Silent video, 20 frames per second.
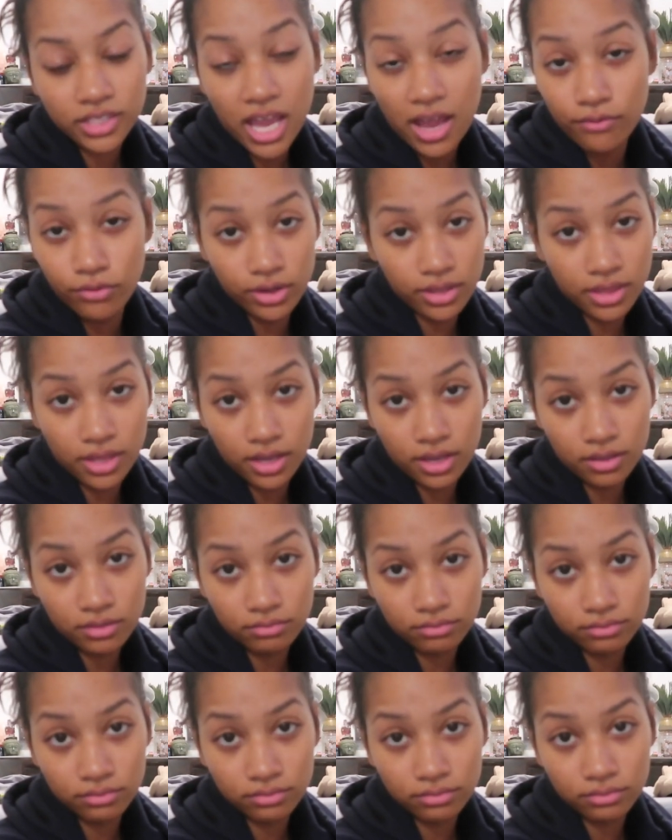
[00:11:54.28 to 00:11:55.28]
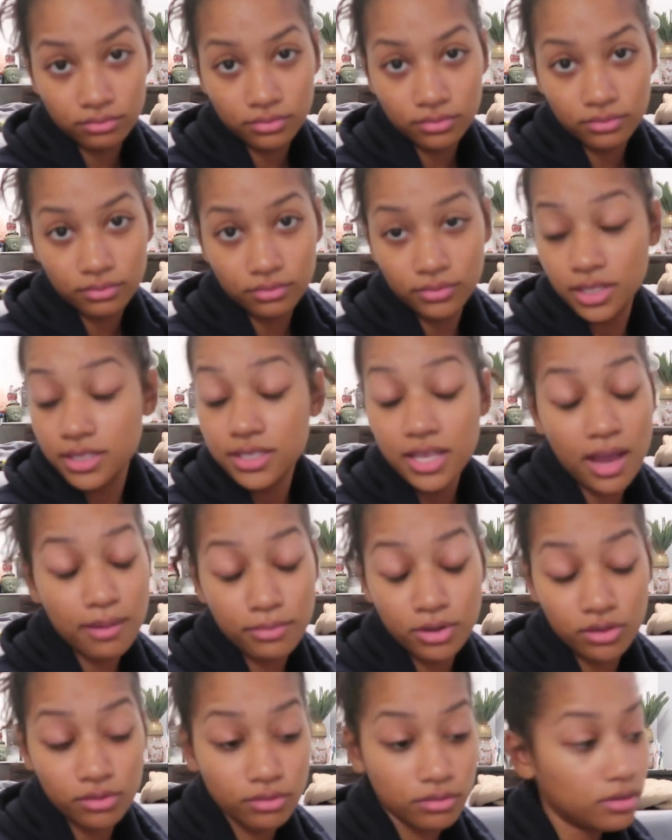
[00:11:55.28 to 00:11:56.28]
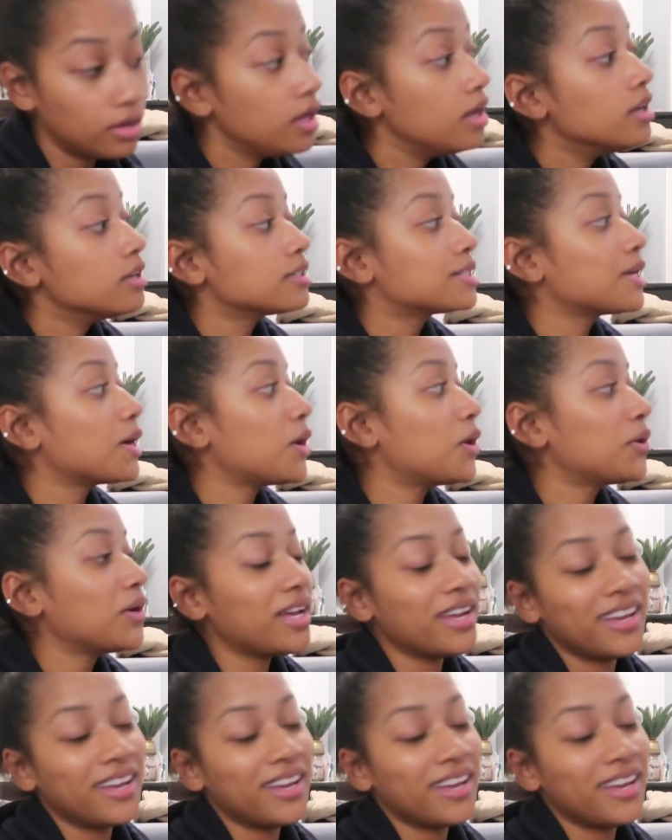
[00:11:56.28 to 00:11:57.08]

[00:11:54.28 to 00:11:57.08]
everything because I'm new. So